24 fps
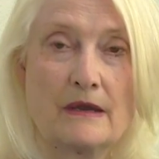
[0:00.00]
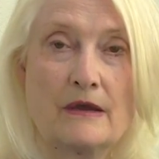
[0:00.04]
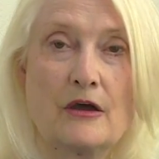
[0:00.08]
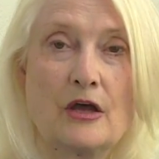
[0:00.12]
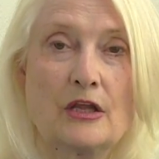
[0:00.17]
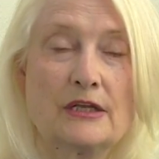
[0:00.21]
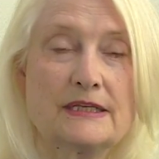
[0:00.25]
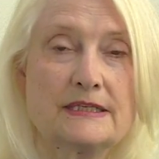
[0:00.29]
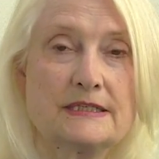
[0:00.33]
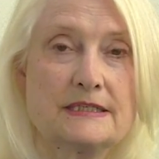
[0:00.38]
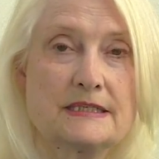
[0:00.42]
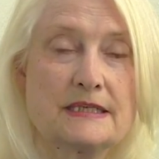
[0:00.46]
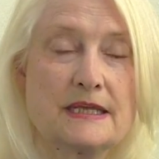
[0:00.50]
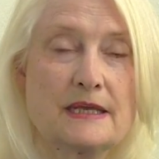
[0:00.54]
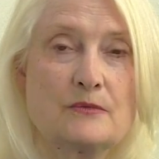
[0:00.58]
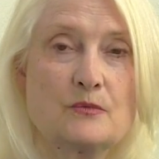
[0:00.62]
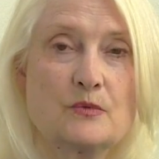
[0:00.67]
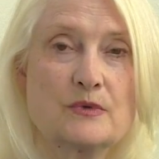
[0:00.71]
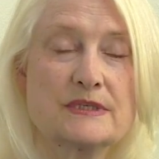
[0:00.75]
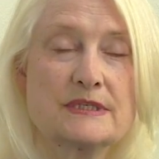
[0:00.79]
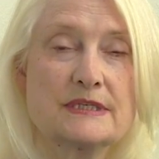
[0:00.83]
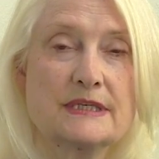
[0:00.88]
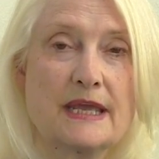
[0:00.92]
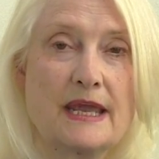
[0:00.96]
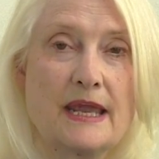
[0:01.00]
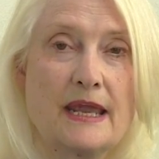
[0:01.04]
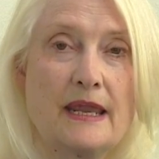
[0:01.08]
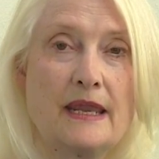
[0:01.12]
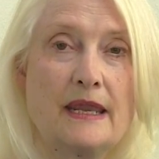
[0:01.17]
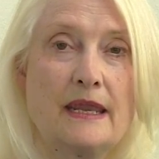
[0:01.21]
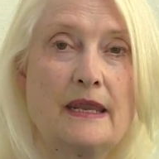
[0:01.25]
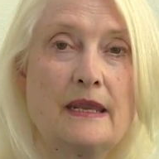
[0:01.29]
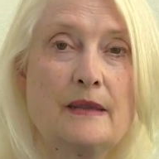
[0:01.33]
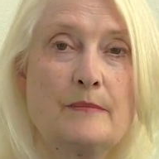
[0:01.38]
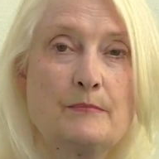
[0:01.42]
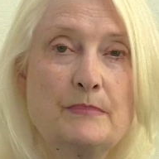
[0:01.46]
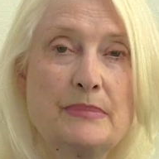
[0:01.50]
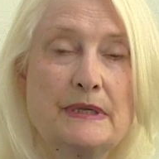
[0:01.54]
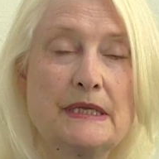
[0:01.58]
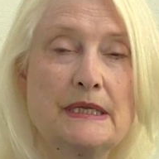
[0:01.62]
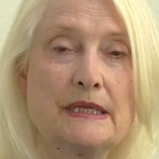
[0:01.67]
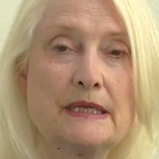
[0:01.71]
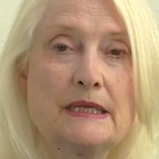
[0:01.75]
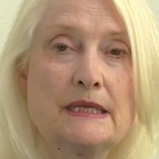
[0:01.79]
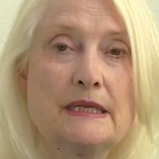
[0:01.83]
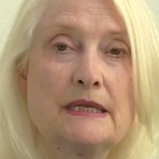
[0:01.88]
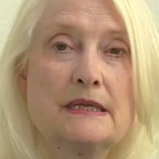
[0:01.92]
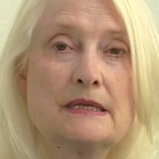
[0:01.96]
All he said was A,
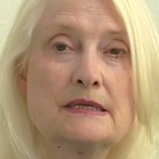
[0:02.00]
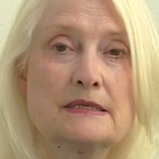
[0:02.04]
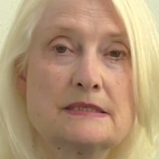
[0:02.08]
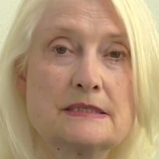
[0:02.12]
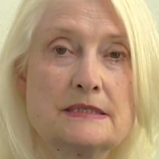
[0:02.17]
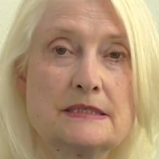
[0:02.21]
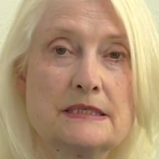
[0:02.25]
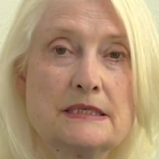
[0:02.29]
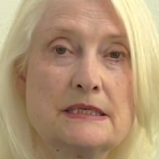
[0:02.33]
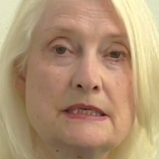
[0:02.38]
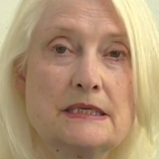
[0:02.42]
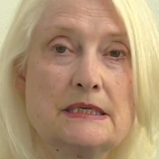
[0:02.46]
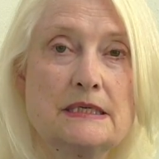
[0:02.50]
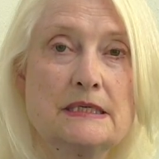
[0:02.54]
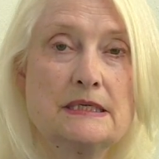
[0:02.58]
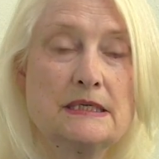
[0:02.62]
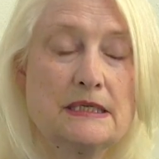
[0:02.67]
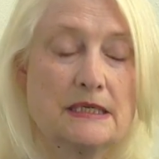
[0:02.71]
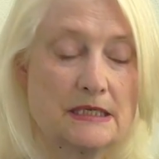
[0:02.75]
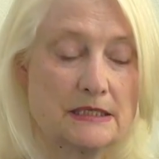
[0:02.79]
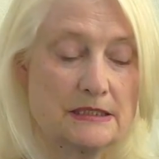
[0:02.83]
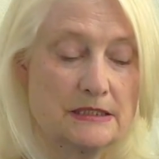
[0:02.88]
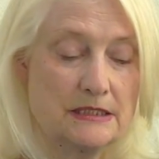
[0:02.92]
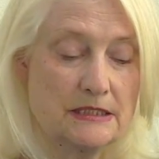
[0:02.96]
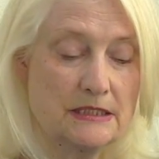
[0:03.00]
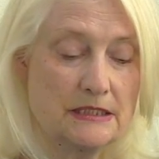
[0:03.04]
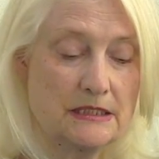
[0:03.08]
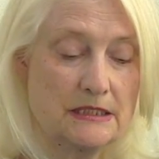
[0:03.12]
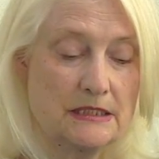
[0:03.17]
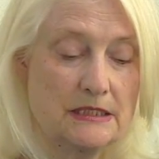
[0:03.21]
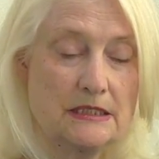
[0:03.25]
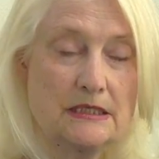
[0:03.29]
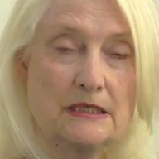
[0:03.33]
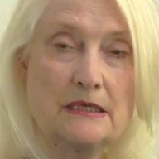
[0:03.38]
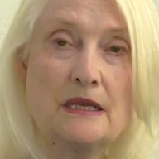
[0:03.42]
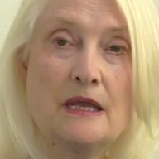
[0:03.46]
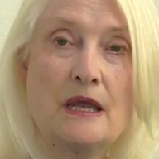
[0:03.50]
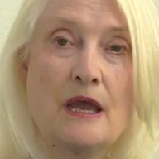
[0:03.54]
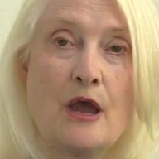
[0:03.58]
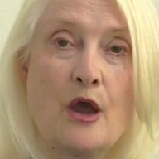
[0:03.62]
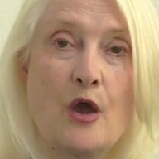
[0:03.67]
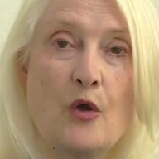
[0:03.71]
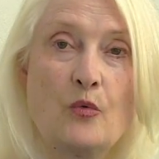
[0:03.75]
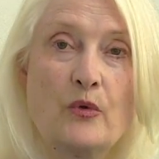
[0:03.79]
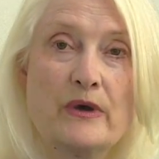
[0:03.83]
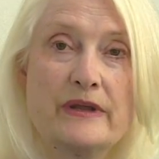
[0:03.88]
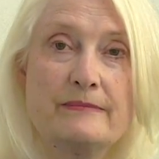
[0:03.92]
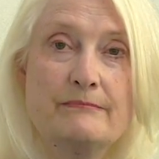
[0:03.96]
B, C, D,
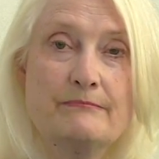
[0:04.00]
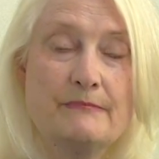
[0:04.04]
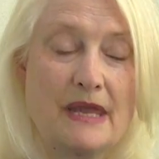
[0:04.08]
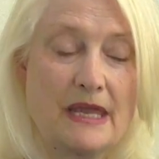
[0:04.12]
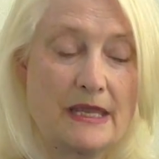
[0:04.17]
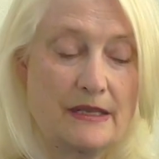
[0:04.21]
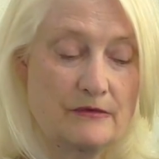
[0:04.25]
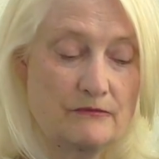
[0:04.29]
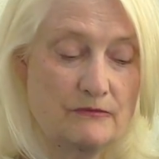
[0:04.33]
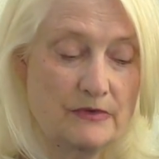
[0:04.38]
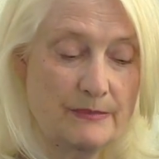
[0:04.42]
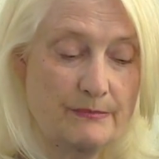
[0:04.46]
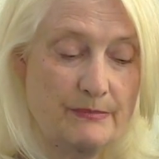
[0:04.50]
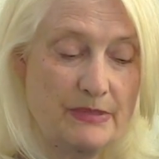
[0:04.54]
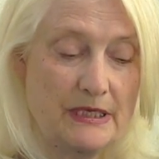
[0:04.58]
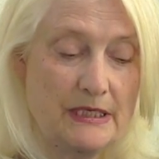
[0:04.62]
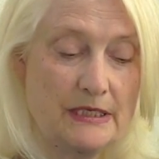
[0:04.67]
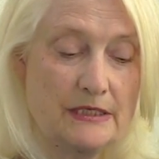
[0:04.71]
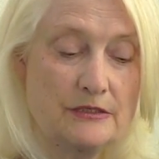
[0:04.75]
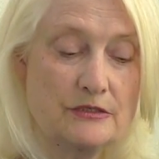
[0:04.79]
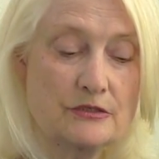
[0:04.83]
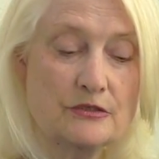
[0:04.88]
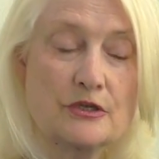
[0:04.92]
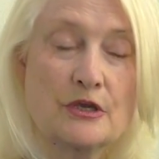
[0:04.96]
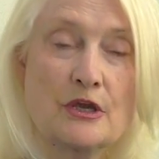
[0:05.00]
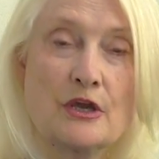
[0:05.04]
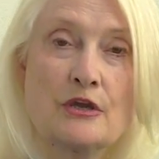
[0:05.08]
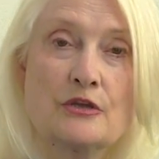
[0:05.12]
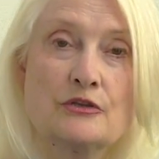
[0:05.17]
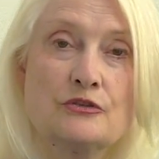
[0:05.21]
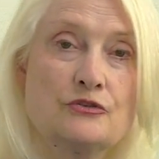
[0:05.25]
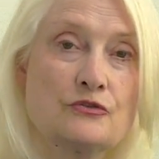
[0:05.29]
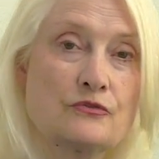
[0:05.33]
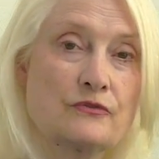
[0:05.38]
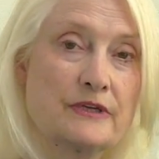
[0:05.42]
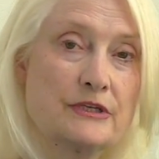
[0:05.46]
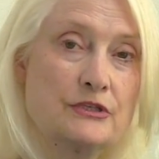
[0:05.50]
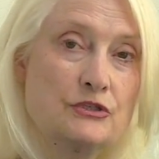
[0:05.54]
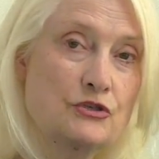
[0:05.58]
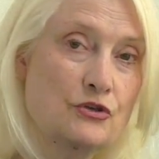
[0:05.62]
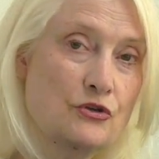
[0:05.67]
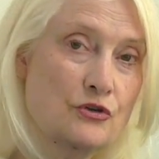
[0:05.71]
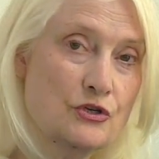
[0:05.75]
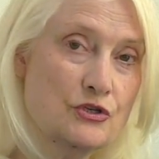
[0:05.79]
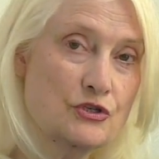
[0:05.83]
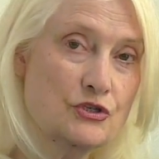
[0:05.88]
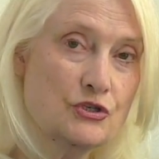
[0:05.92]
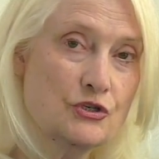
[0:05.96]
what men repeat during
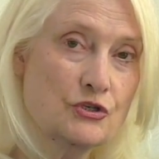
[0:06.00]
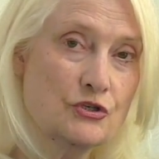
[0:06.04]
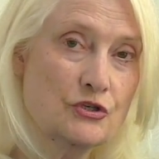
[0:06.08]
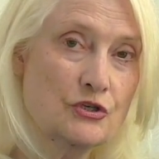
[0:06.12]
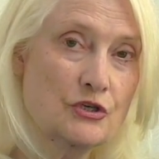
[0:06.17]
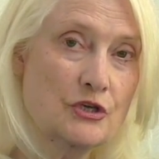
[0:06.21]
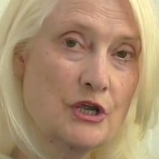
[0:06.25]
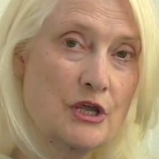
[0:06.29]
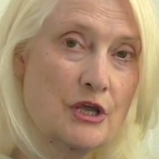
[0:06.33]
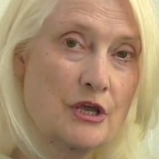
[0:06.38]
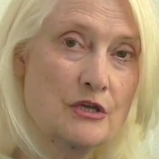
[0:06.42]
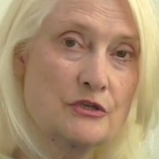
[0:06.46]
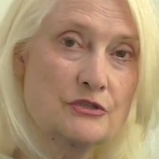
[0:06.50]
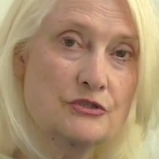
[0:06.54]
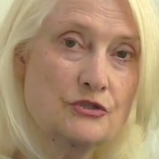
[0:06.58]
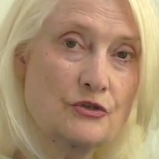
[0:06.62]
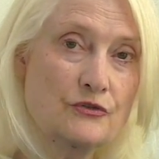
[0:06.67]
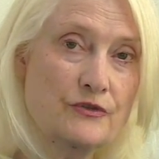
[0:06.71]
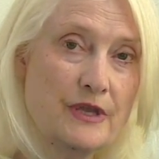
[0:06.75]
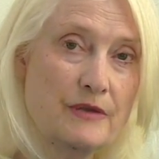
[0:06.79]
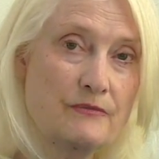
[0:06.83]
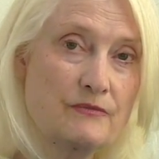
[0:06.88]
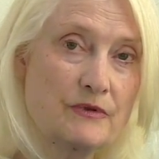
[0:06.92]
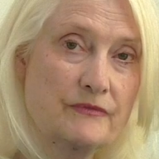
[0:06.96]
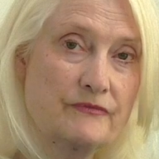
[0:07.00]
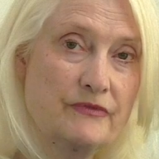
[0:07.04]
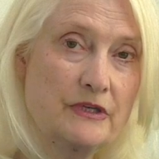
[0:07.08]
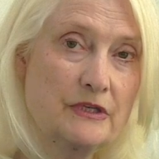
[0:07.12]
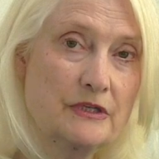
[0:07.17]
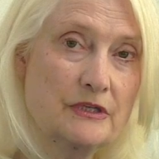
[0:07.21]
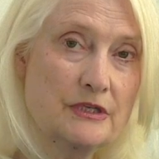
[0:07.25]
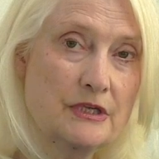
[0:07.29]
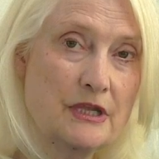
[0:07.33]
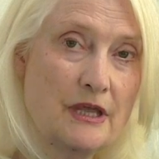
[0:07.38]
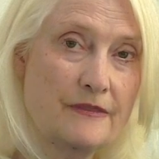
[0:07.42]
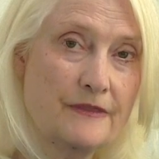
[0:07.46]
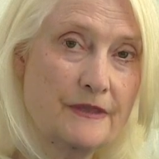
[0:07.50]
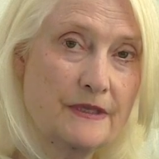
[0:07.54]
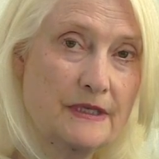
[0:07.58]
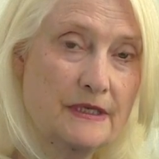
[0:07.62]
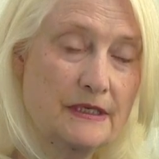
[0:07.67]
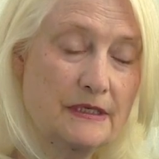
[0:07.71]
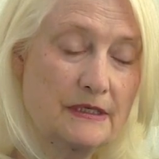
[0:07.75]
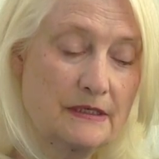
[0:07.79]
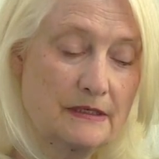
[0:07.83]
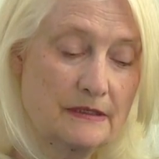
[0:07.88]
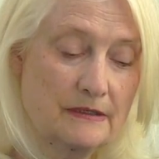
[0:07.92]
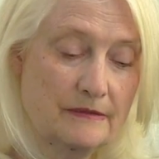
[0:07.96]
torture so they reveal
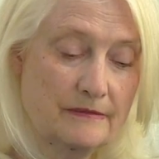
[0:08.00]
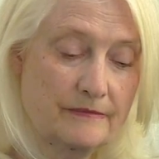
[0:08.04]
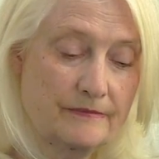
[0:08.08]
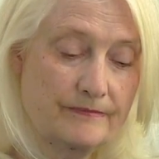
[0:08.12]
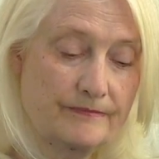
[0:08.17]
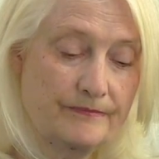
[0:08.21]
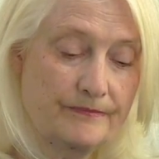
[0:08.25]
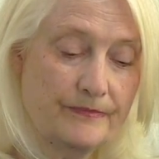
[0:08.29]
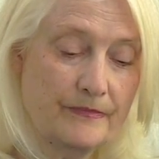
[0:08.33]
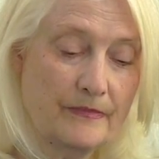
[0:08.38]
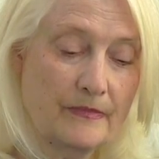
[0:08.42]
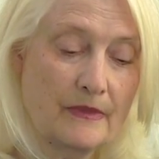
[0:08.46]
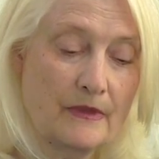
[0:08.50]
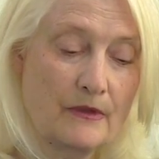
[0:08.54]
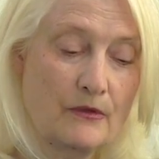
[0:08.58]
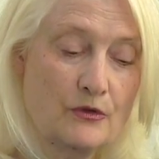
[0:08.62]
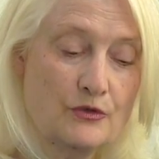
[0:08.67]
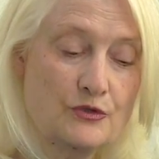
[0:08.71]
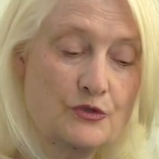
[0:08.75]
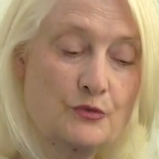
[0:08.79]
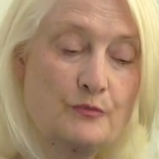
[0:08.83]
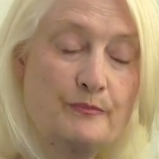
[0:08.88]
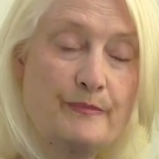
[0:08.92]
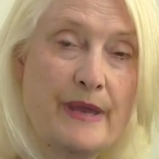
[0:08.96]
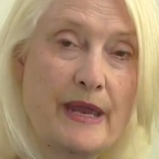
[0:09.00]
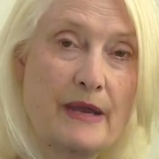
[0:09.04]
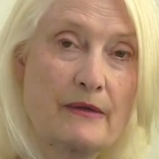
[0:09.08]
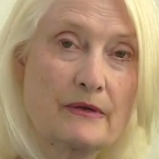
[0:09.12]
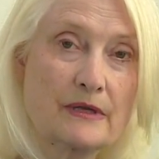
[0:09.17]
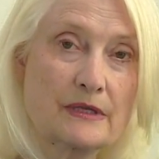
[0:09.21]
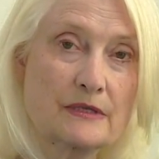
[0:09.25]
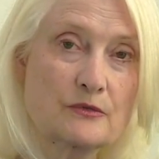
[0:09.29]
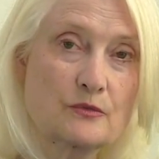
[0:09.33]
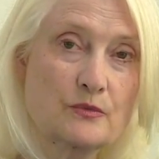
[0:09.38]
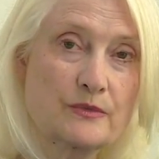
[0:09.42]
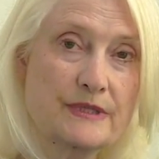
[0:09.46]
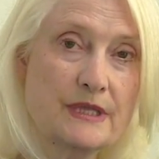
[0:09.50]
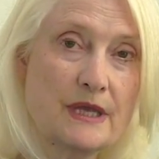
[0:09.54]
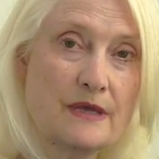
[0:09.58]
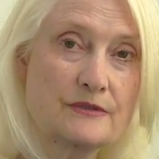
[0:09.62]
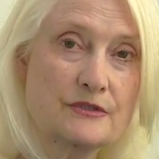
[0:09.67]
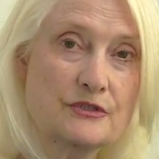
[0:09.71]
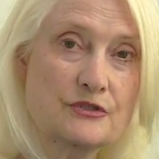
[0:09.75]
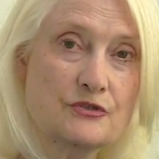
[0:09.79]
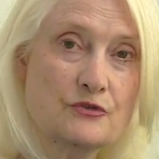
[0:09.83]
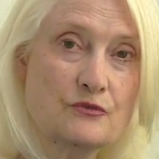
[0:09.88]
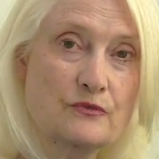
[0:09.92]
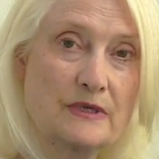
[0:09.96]
nothing, or to bear it without
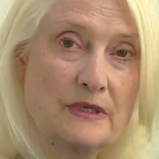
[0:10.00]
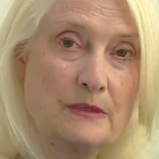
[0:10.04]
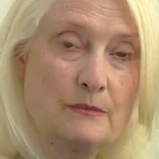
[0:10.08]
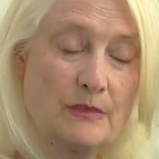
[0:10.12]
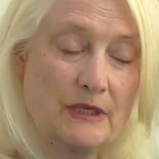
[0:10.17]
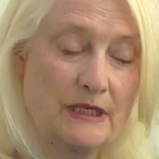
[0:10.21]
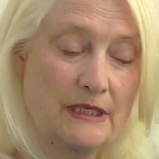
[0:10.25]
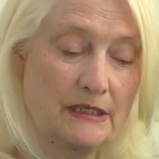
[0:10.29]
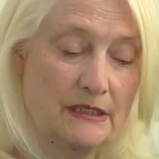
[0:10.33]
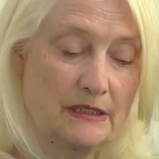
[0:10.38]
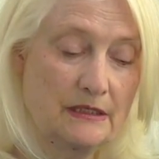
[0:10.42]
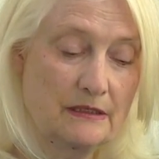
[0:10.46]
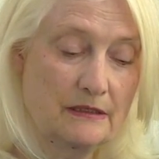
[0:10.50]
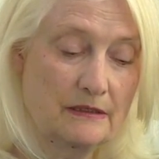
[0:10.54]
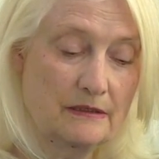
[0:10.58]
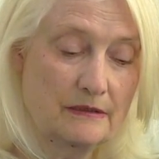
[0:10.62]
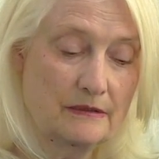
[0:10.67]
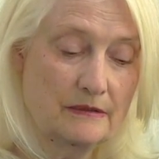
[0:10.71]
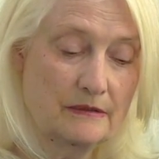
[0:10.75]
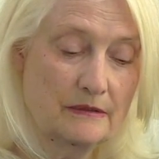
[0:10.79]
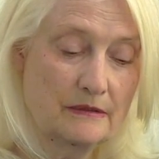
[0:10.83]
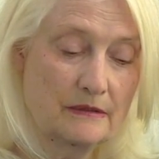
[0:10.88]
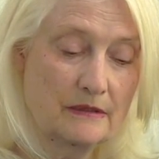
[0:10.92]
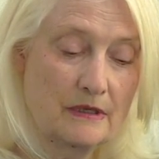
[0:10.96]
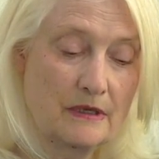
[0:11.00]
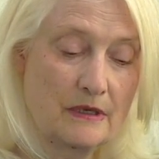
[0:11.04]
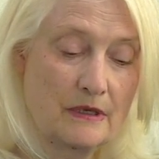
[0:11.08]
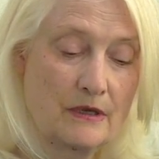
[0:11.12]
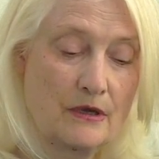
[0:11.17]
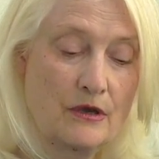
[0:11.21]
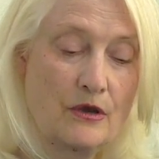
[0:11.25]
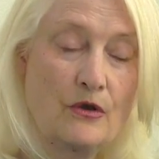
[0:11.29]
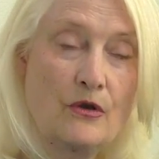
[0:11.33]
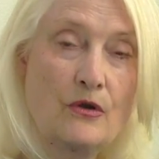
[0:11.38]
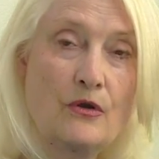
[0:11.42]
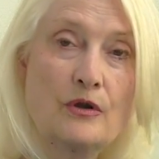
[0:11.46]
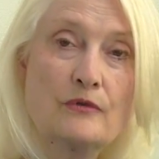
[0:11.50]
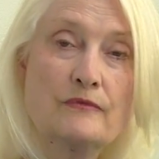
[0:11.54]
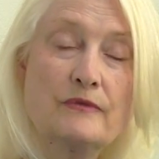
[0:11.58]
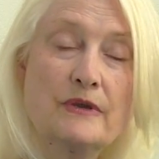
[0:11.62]
screaming, or